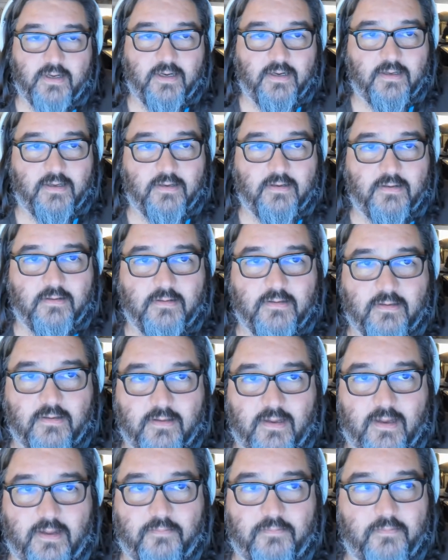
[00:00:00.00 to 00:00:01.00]
and
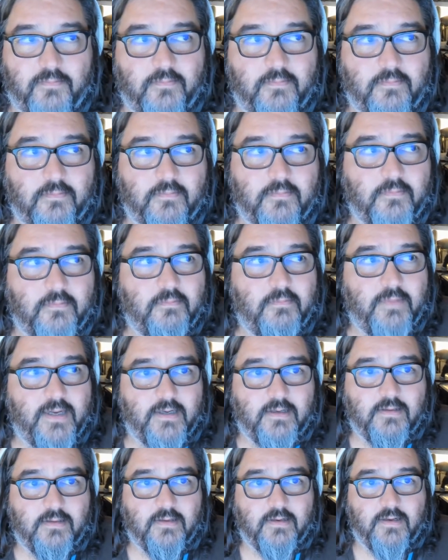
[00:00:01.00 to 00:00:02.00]
that
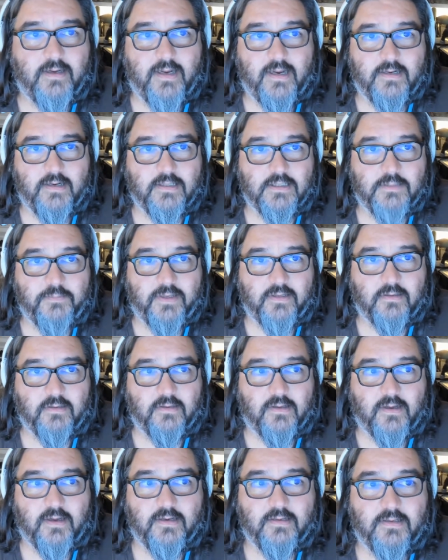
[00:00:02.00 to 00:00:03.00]
meant that I had to spend a
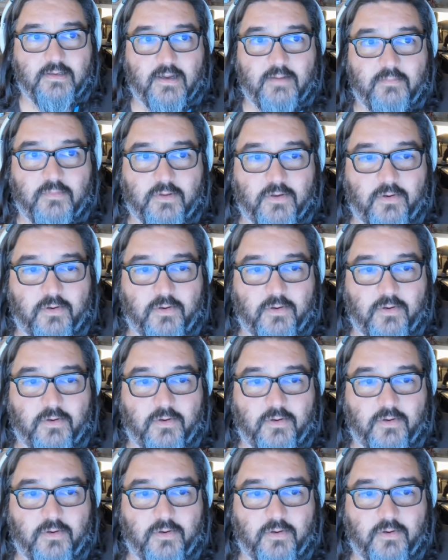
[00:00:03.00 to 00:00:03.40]
lot of time